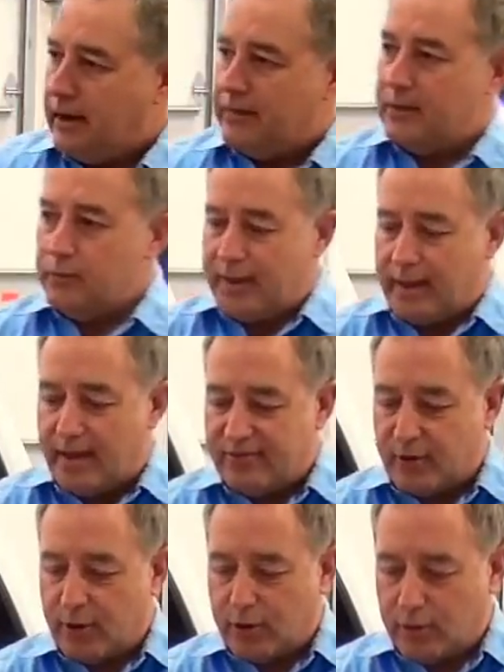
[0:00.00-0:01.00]
and then we have
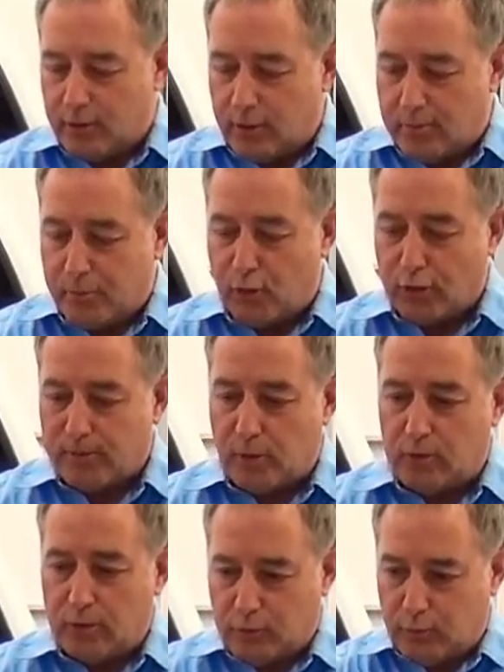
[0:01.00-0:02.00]
our portable